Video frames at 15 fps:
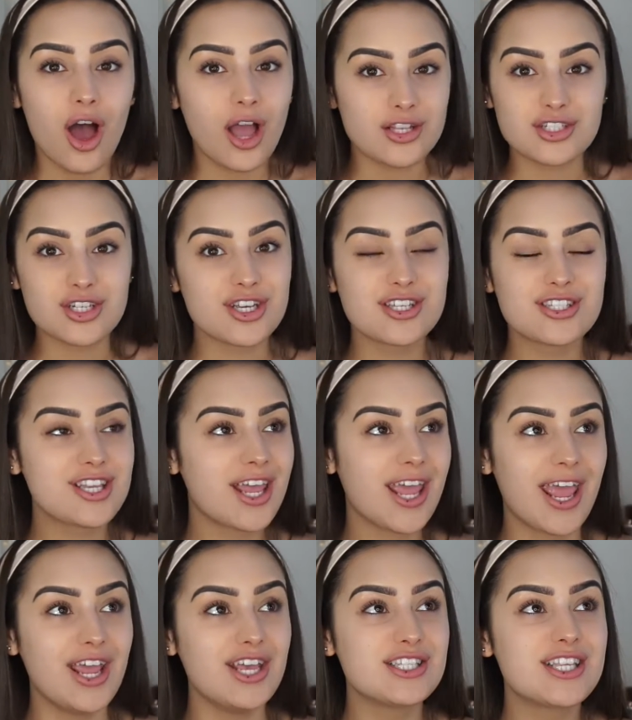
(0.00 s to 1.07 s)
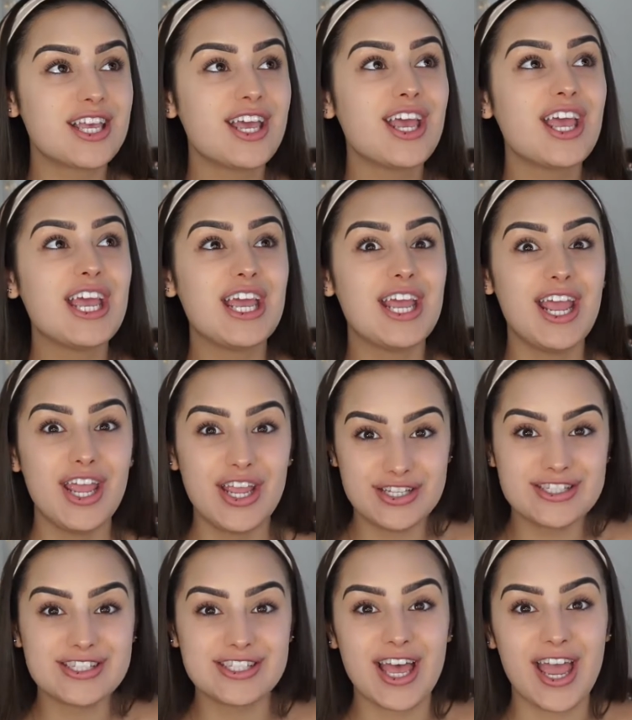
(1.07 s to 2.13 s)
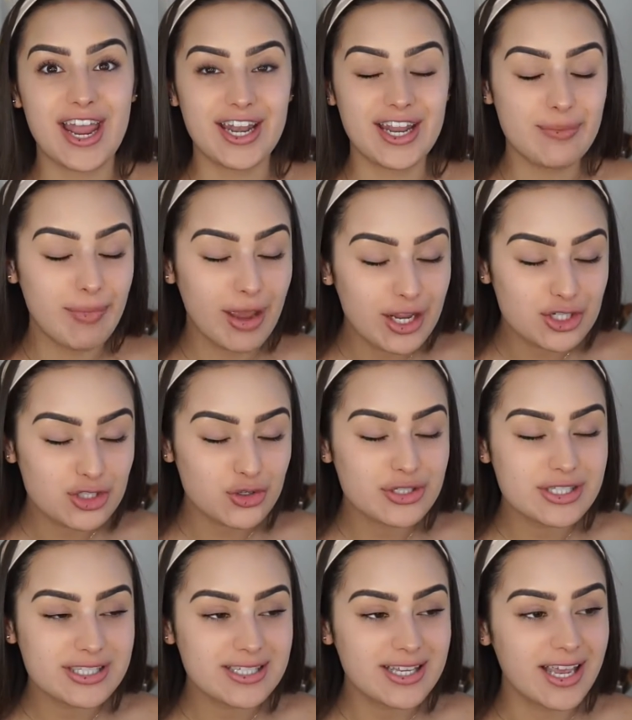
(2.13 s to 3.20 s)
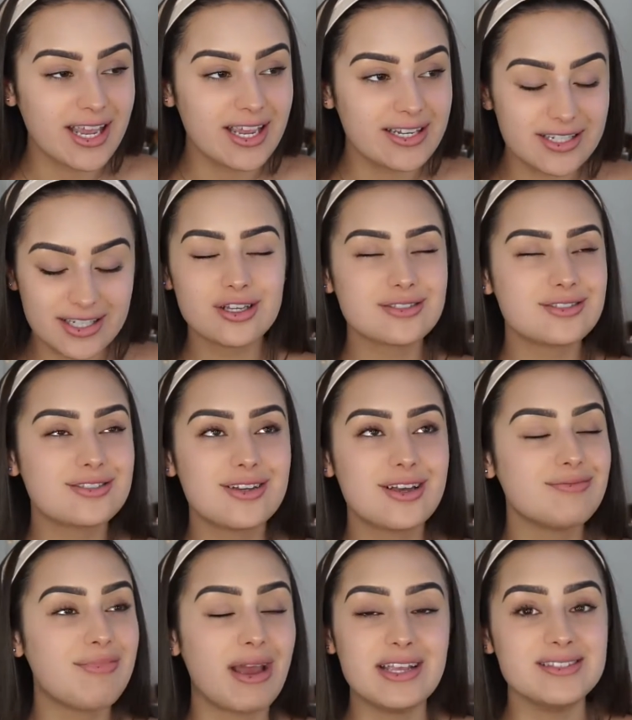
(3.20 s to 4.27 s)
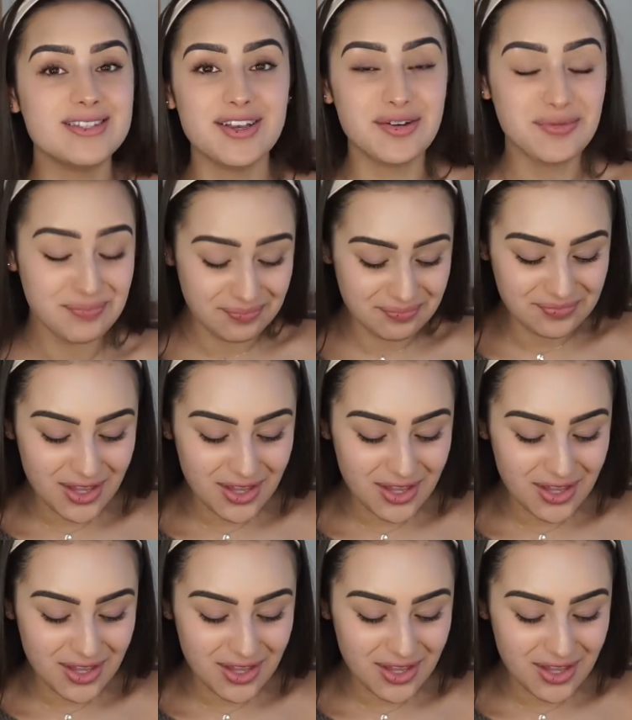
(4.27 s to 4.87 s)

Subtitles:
it's insane. It makes your skin amazing.